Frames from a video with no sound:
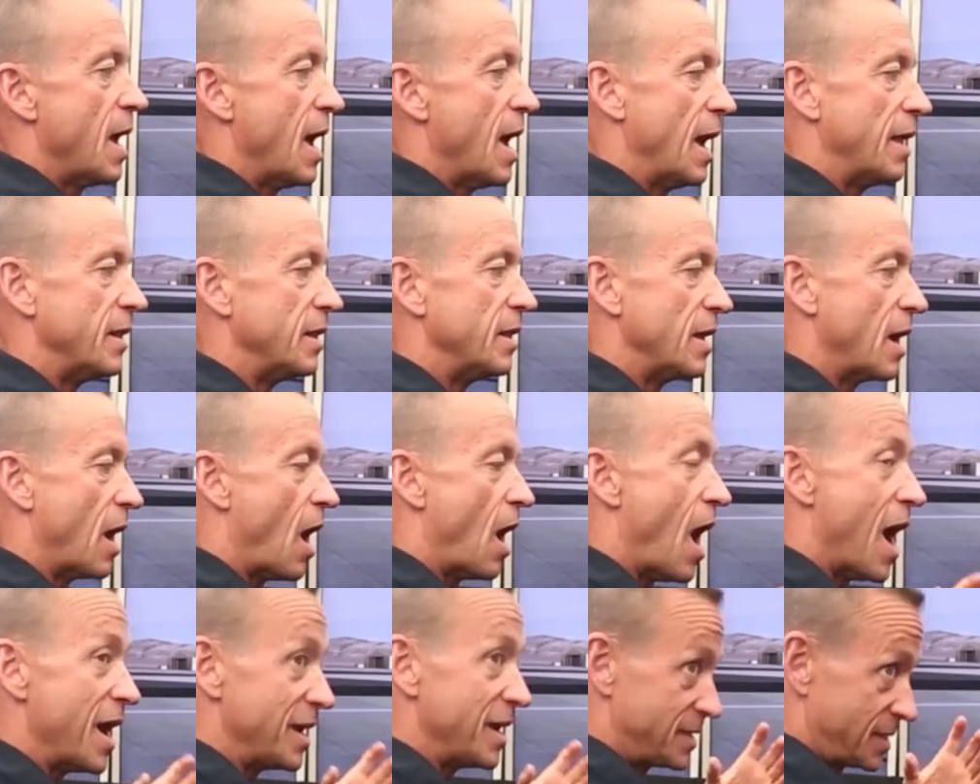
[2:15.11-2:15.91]
And
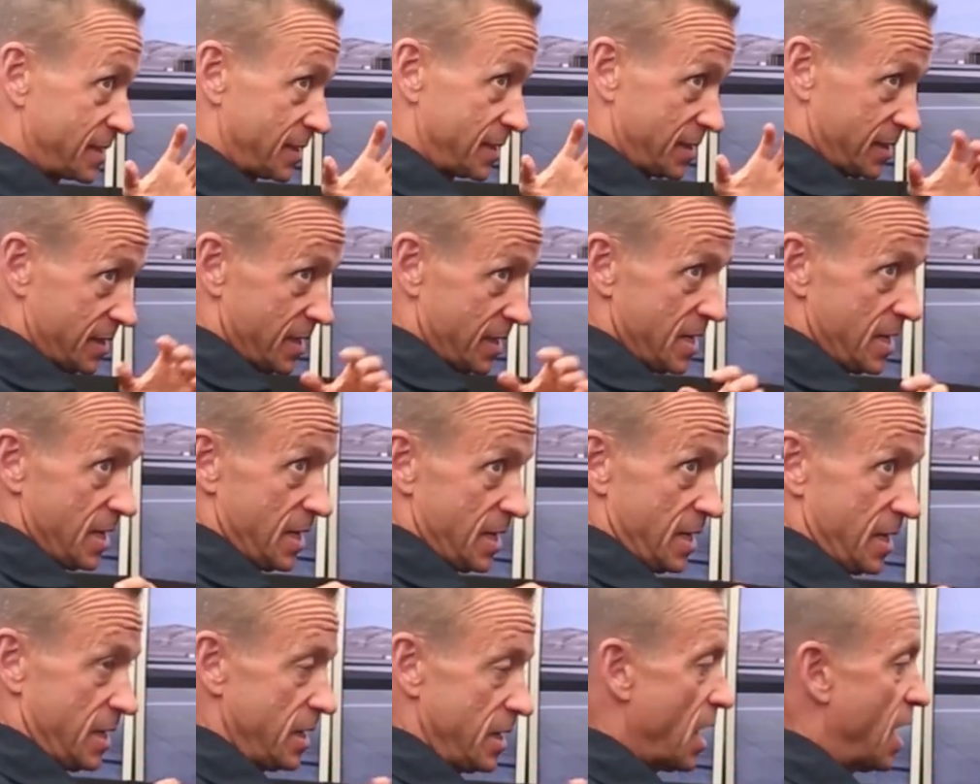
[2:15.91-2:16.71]
I
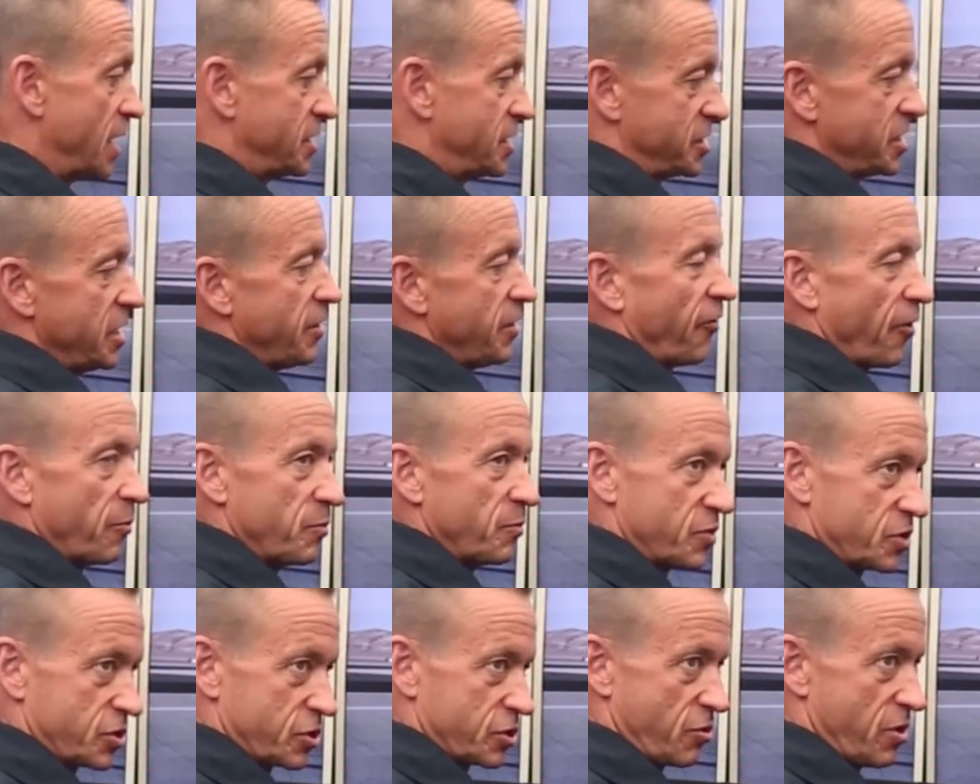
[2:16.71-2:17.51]
see
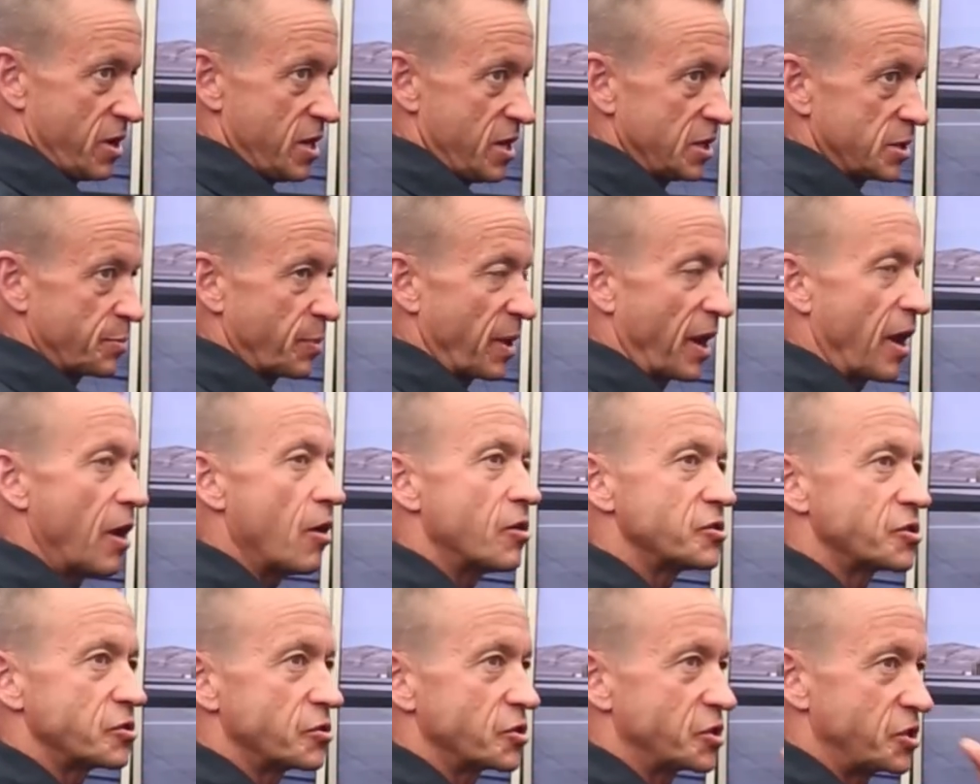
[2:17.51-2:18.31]
from the screens, but I
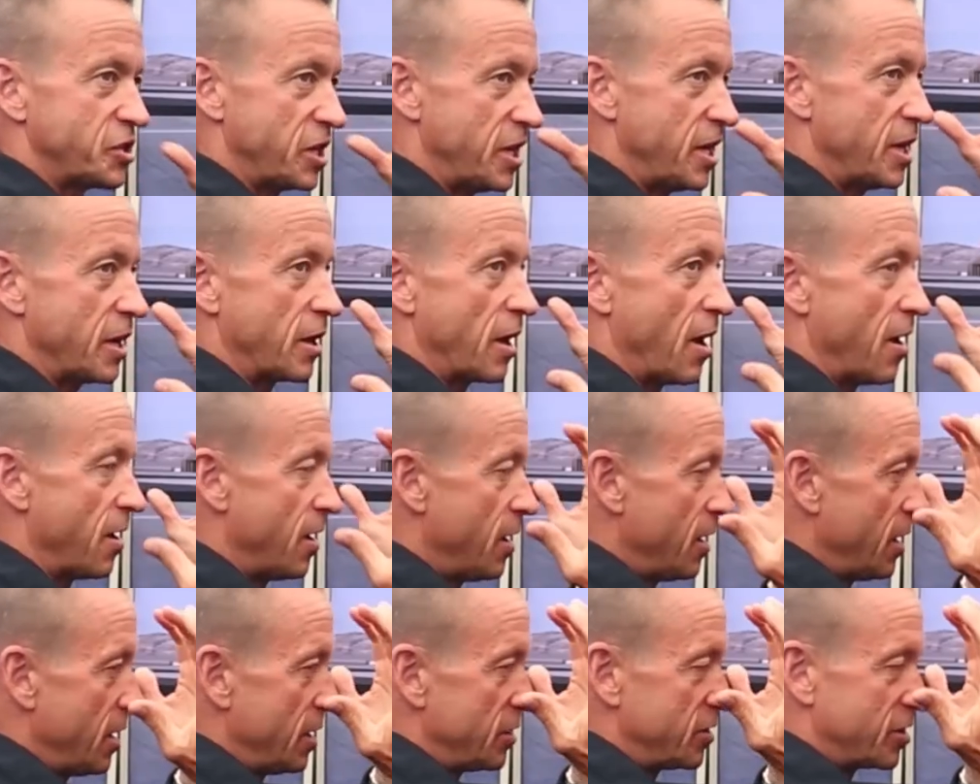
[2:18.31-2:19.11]
also see in a
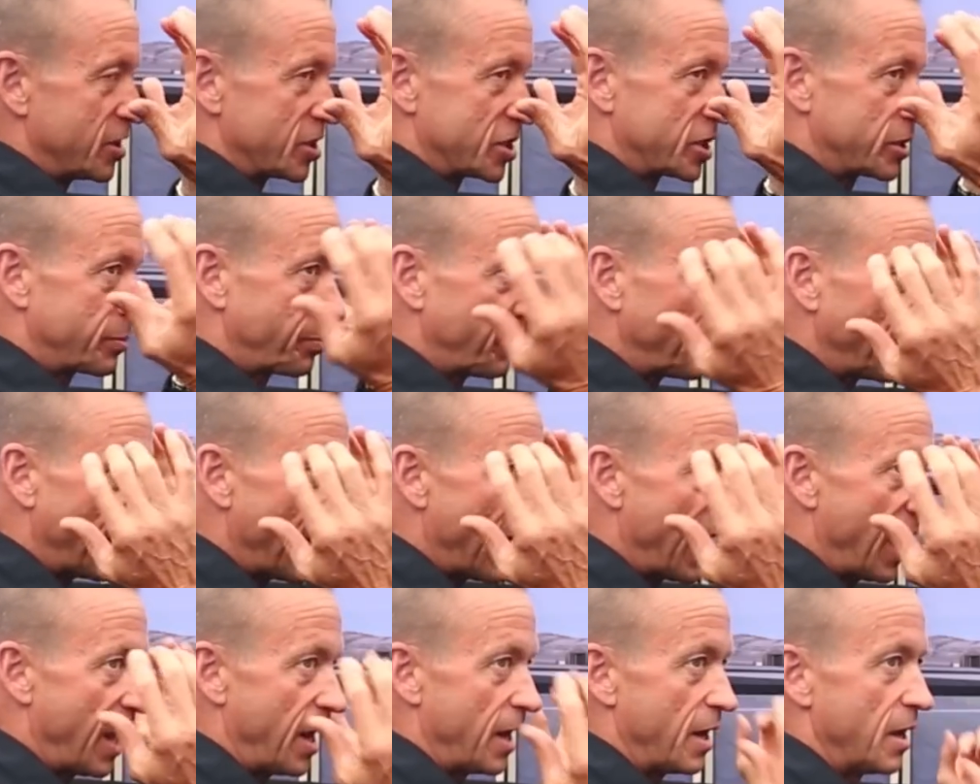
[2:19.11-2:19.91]

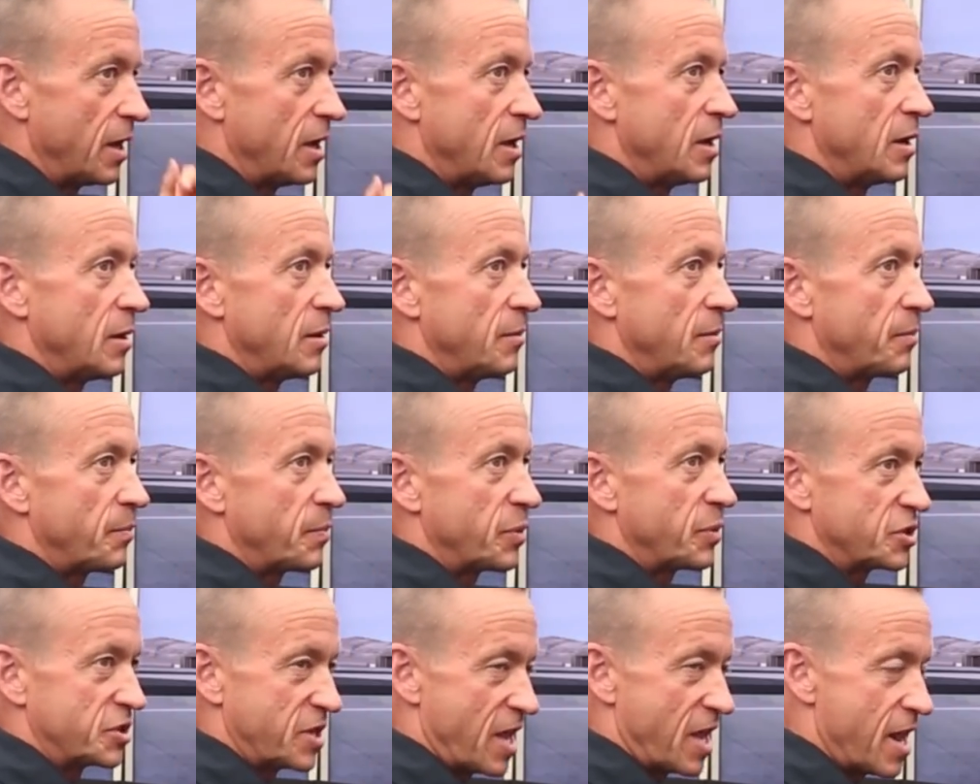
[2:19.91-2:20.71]
display
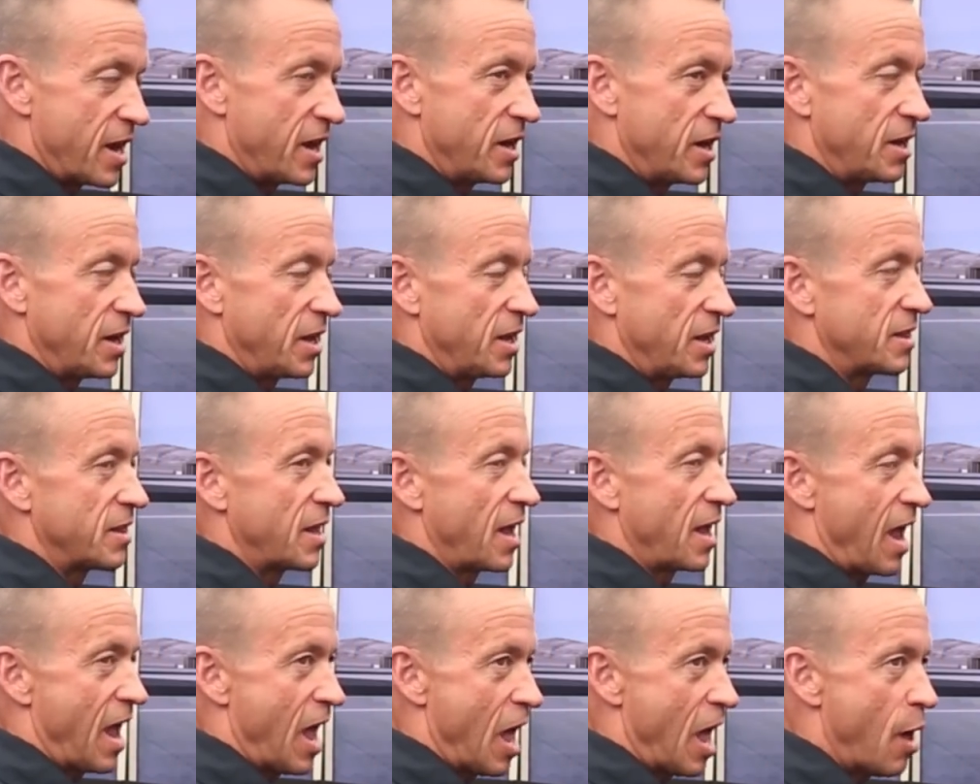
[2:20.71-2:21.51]
presented in
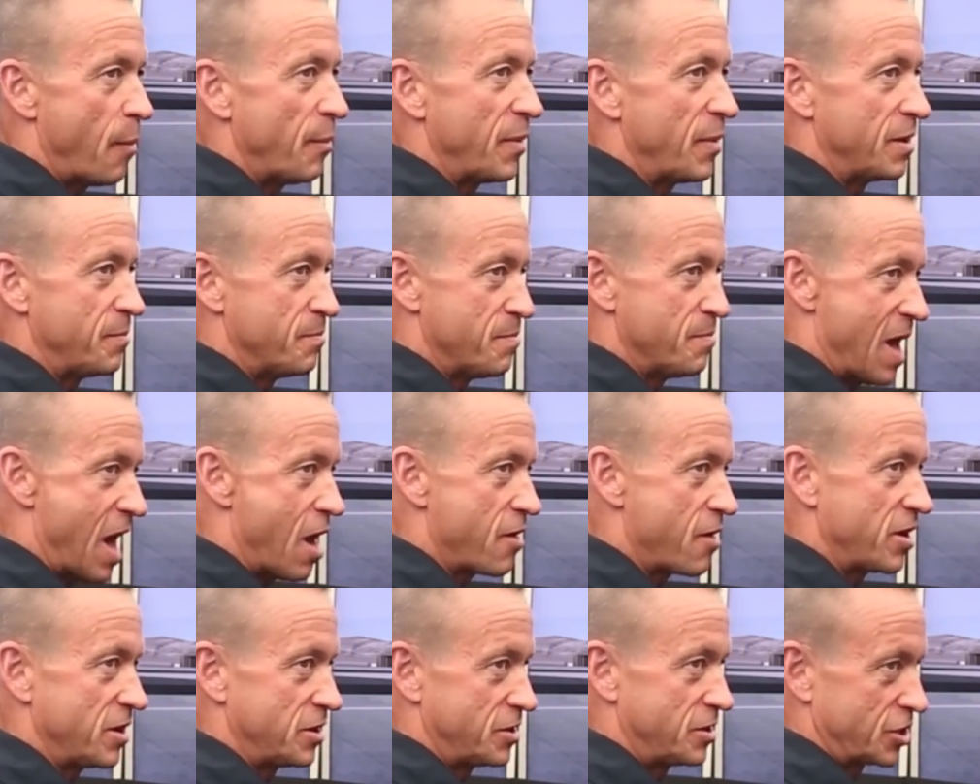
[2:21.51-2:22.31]
the
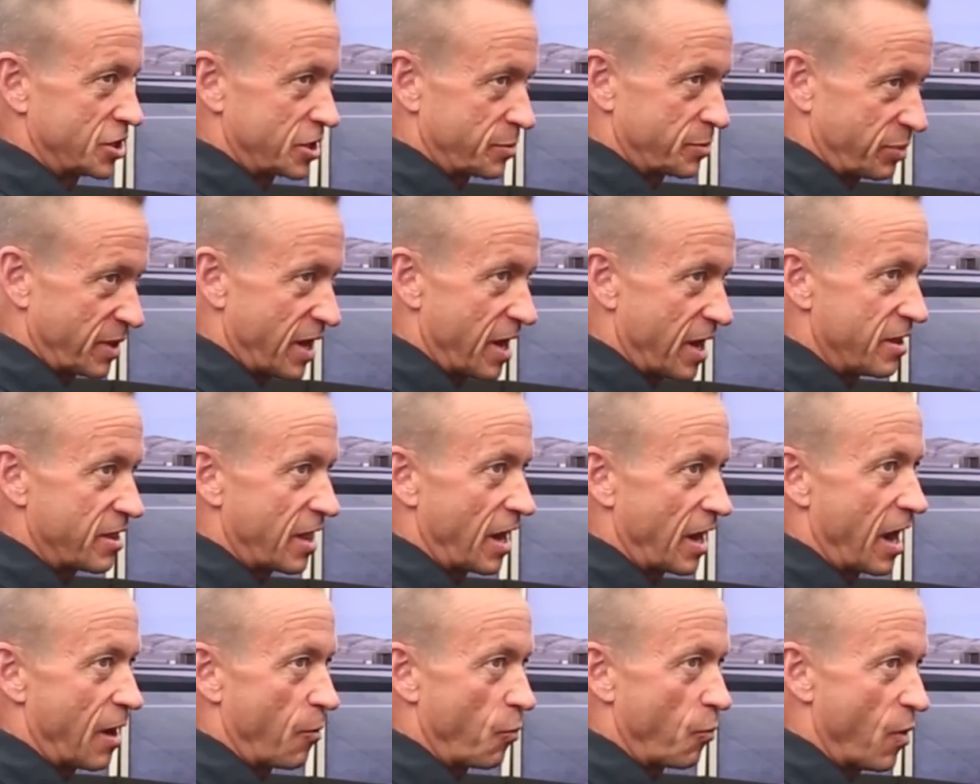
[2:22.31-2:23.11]
helmet-mounted display
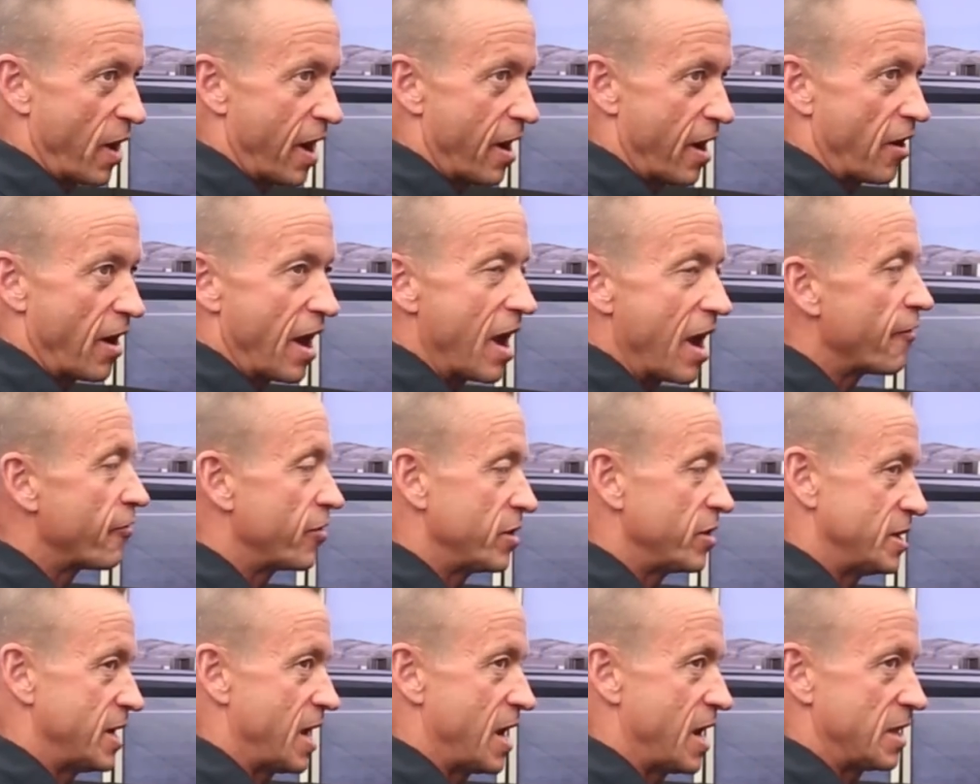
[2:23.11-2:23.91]
that I wear
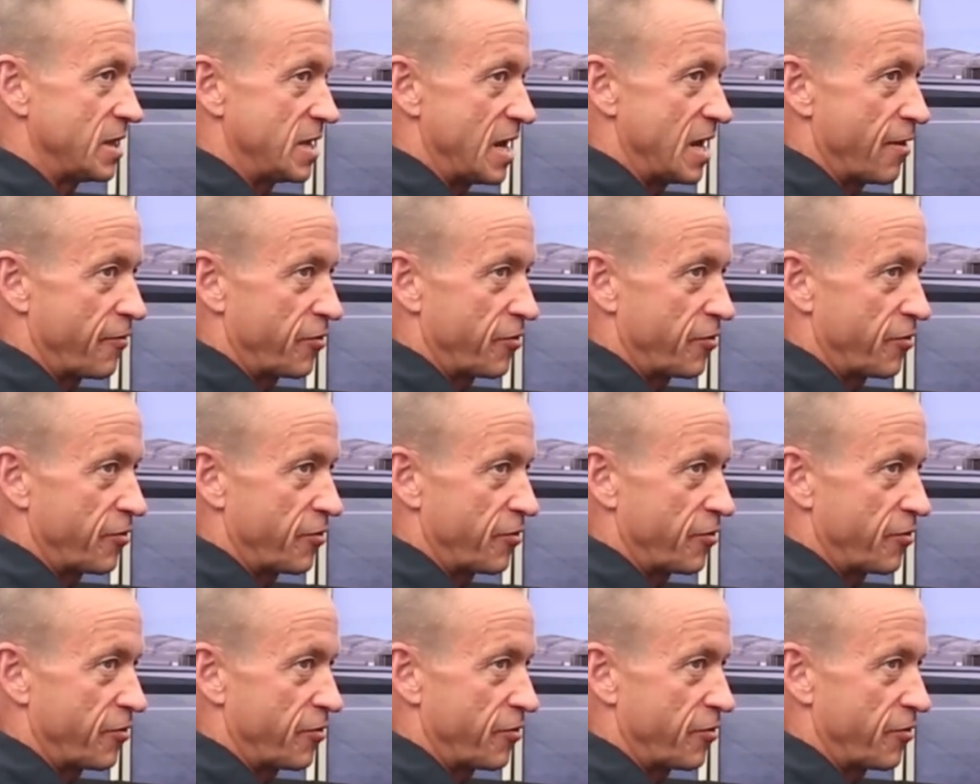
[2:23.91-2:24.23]
every day in the